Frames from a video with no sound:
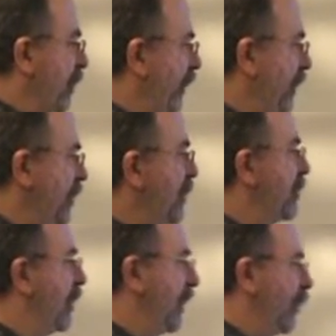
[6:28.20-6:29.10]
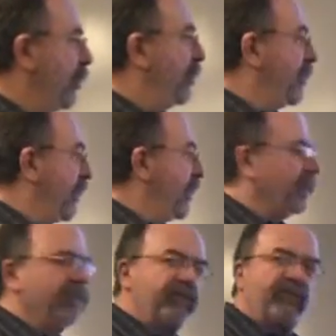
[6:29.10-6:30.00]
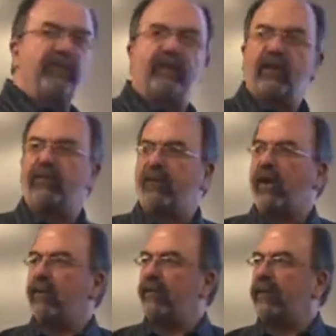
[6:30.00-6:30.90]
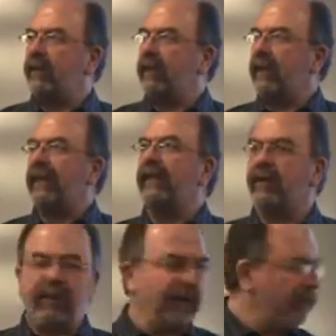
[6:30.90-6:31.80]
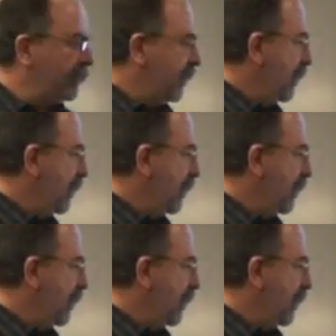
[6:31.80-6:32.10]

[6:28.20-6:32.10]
of companies that fall within the internet